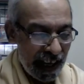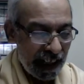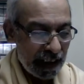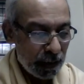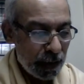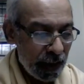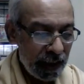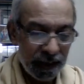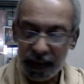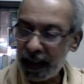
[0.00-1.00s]
And now
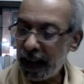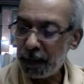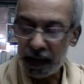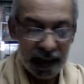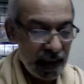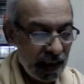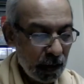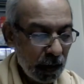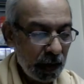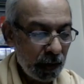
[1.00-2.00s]
today, Sri Ramakrishna is
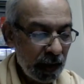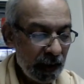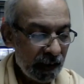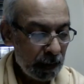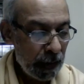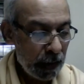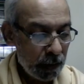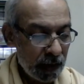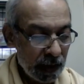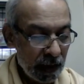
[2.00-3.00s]
going to tell us
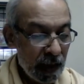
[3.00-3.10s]
about